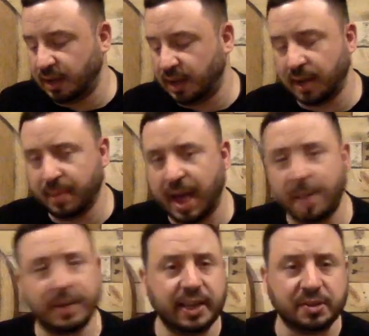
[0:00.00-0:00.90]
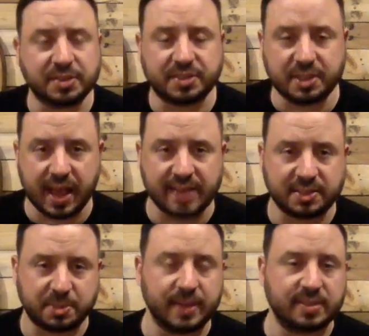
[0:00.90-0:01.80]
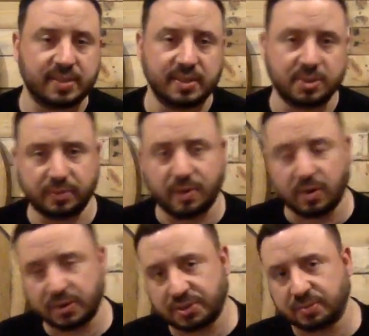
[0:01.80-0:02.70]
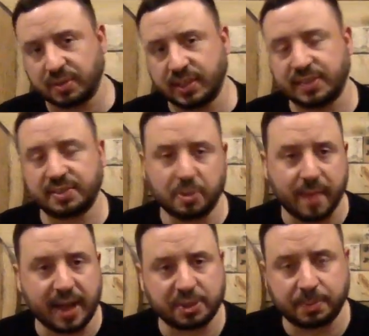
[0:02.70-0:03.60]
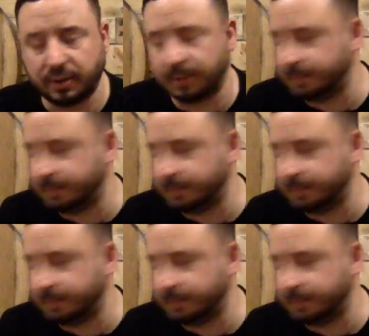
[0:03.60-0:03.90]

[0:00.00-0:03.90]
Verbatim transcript: Um, how many years has it been since Old Forester released the new mash bill?